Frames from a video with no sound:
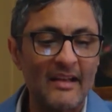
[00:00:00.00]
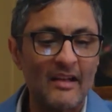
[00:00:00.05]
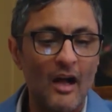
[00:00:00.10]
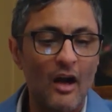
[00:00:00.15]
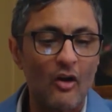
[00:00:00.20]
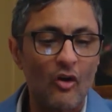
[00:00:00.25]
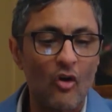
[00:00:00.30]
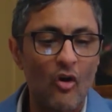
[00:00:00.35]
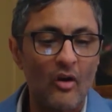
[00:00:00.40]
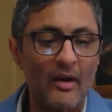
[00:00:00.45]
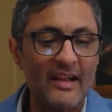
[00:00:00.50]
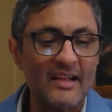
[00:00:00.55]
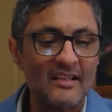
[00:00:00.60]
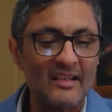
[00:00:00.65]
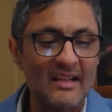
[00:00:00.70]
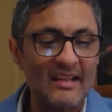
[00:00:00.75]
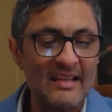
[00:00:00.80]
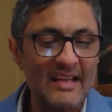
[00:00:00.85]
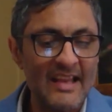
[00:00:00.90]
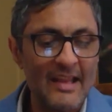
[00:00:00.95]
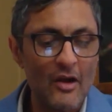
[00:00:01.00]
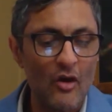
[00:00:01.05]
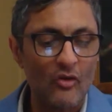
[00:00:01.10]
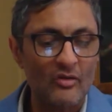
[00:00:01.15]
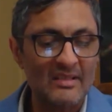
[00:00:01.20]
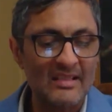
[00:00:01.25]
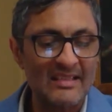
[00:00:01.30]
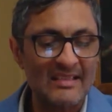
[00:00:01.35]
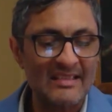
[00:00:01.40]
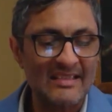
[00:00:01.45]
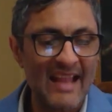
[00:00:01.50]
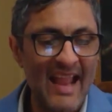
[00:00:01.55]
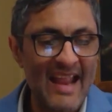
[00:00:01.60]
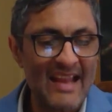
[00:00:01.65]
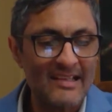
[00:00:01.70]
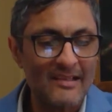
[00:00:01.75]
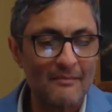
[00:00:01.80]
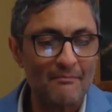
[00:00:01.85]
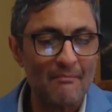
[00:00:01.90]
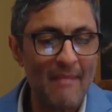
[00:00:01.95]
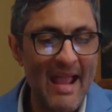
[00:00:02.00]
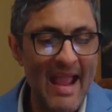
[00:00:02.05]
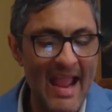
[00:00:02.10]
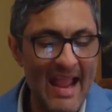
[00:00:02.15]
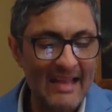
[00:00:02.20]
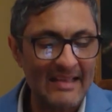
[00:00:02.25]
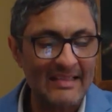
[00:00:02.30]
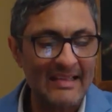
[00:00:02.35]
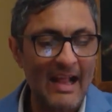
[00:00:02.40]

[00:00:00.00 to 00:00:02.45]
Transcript: according to NIO's statement.